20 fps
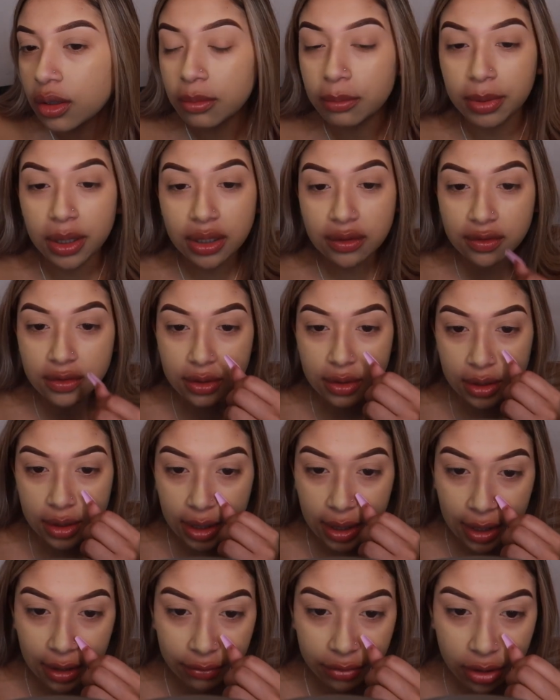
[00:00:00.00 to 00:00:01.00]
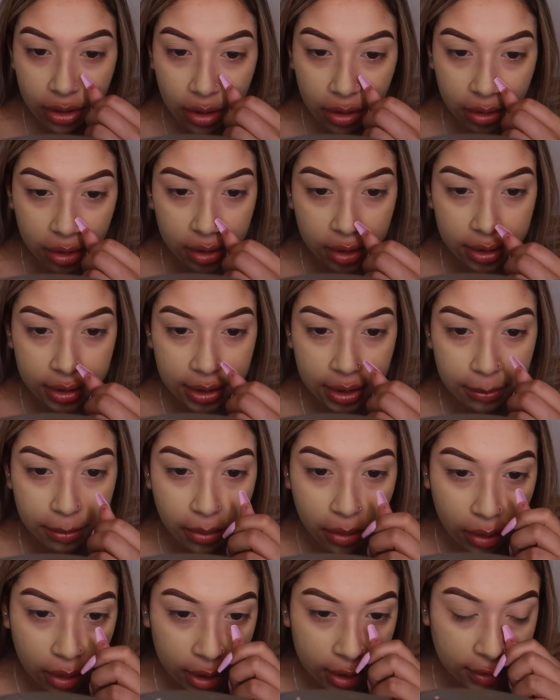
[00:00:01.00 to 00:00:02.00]
Basically I have her car and I
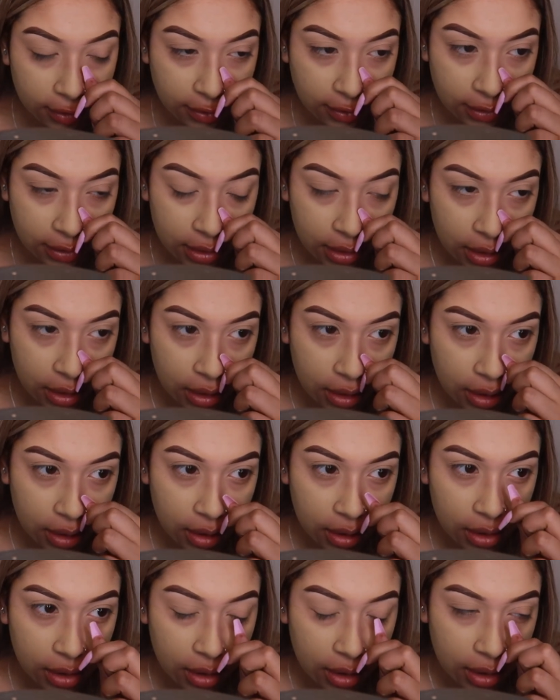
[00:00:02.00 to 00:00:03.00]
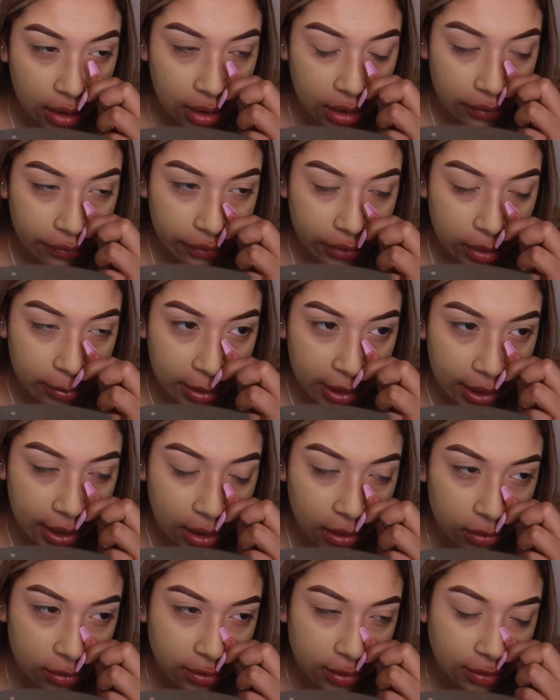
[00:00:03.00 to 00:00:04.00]
parked in the front of my
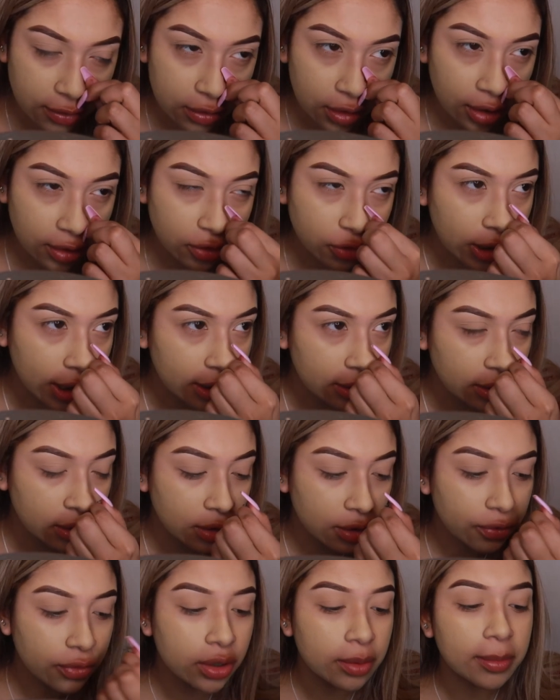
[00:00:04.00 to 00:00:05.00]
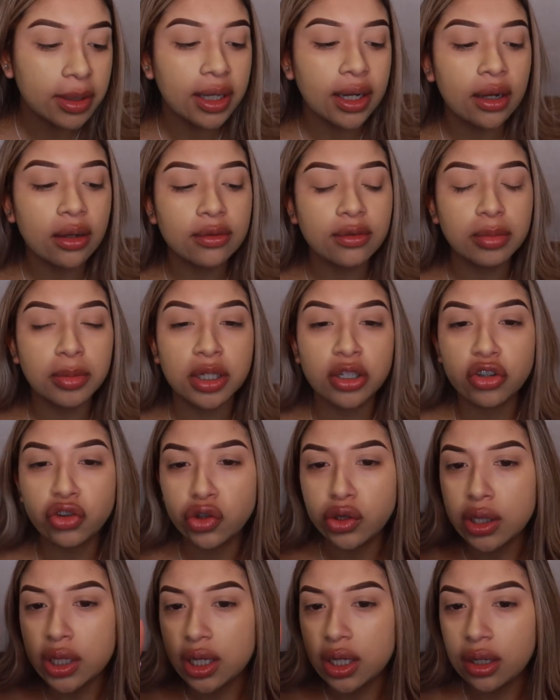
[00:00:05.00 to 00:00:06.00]
house. It's not directly in the front of my house, but
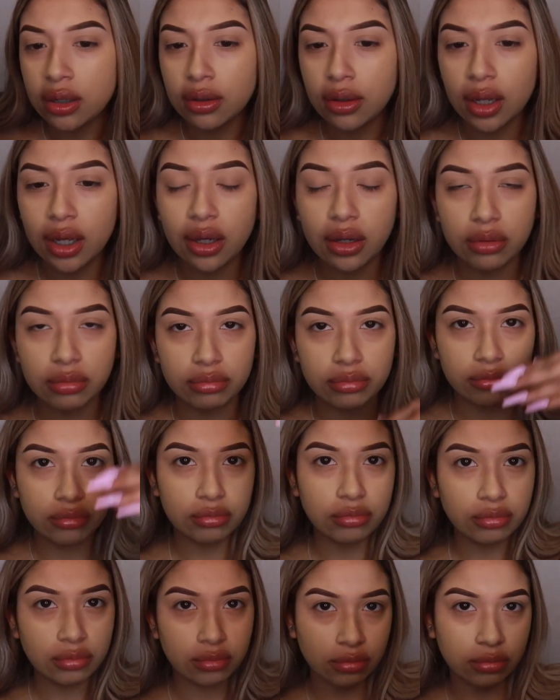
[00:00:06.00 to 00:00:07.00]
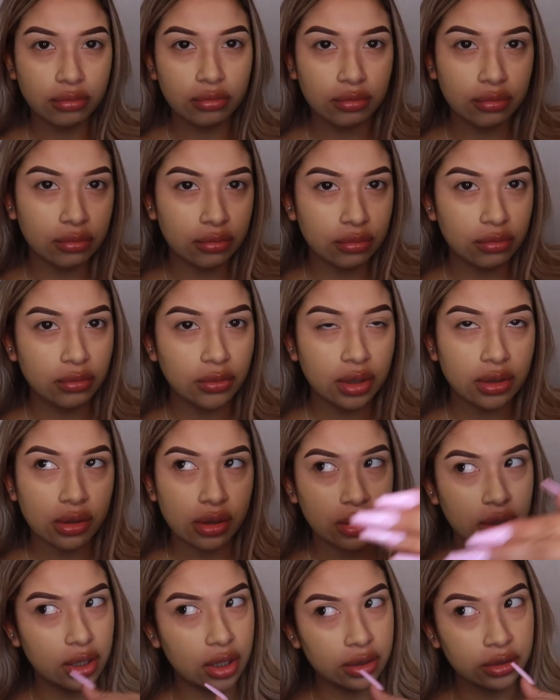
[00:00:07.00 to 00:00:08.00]
it's the like
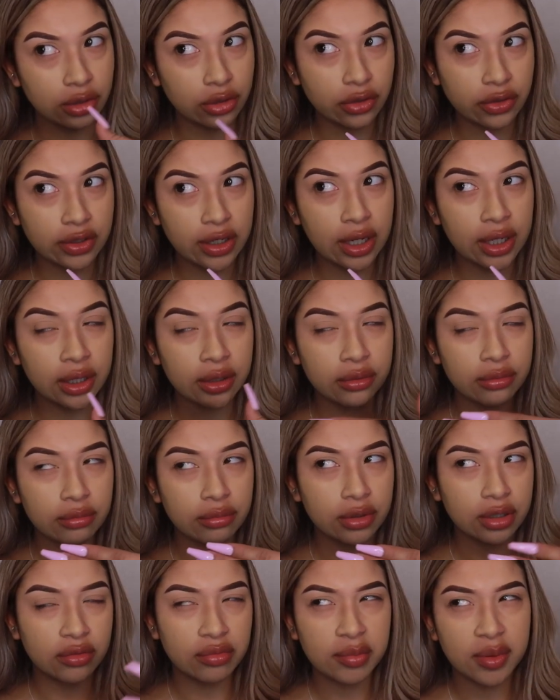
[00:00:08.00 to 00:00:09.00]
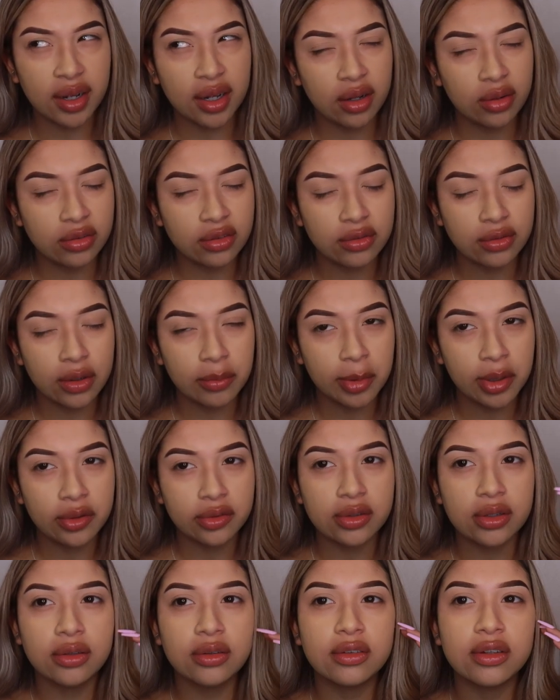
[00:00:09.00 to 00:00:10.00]
other side of my house, if that
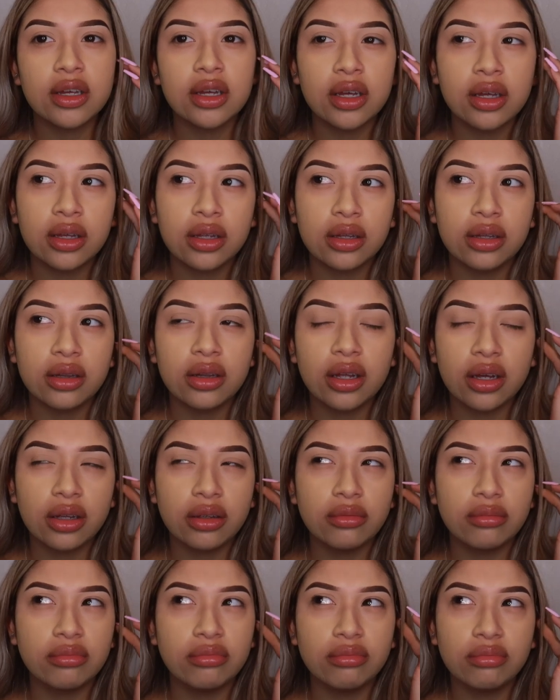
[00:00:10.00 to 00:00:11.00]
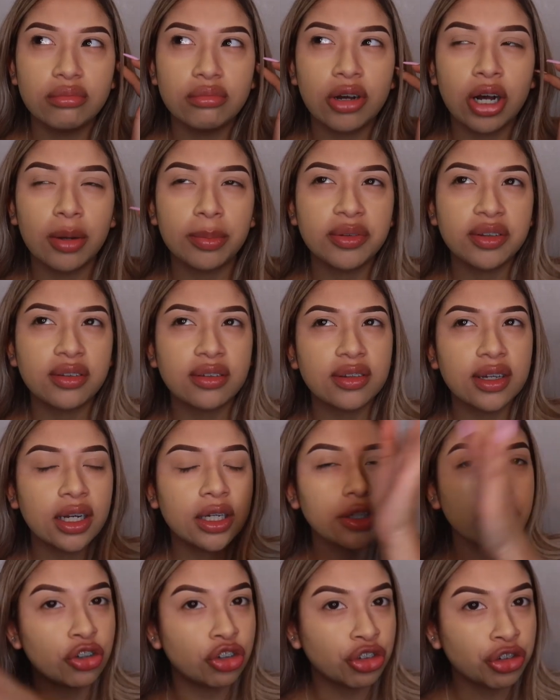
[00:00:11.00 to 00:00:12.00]
makes sense. The opposite side
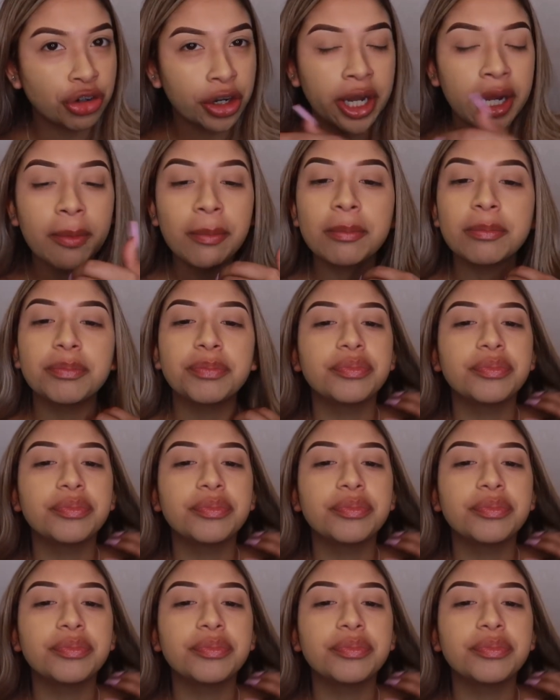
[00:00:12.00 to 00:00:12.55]
of the street.